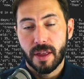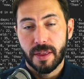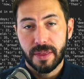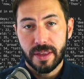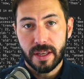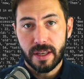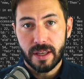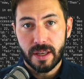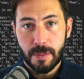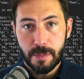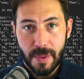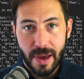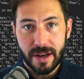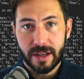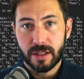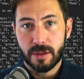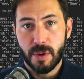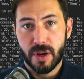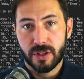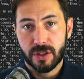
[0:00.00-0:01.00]
the
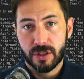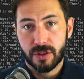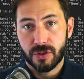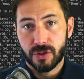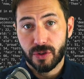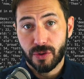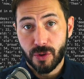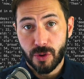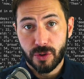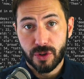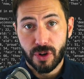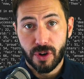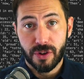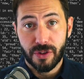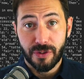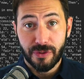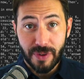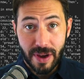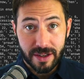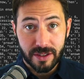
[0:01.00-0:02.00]
embedding dimensions. Those are
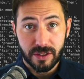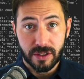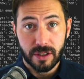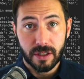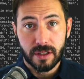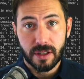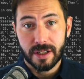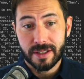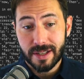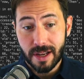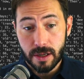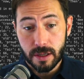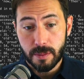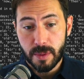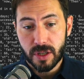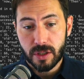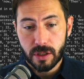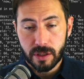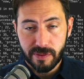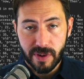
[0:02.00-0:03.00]
the vector, a
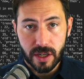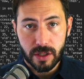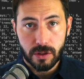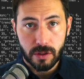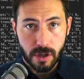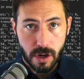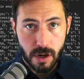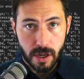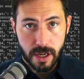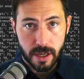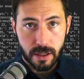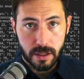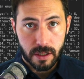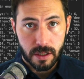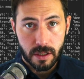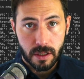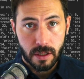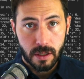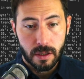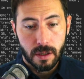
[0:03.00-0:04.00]
10-dimensional vector in our
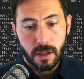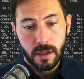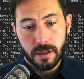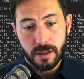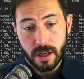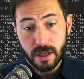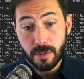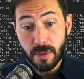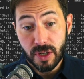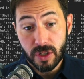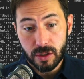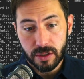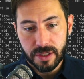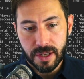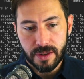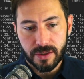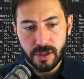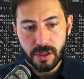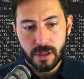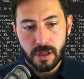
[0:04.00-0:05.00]
case, 10-dimensional
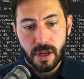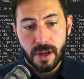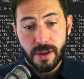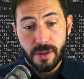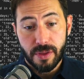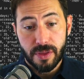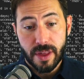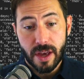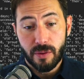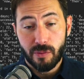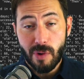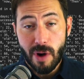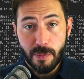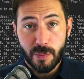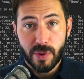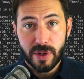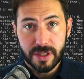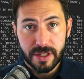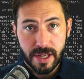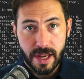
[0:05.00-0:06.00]
tensor, that
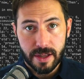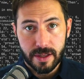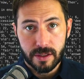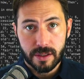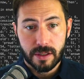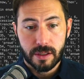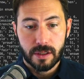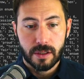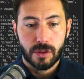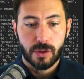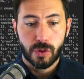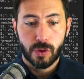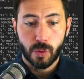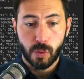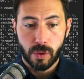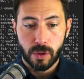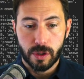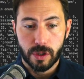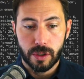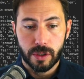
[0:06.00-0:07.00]
represents the
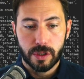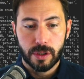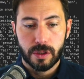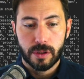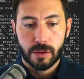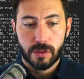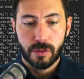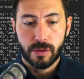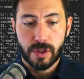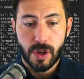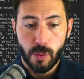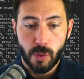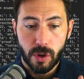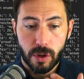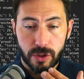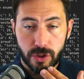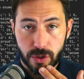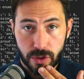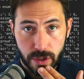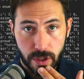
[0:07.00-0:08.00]
word that we're
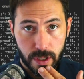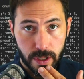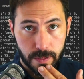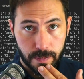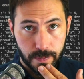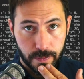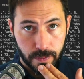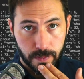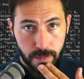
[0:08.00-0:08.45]
interested in.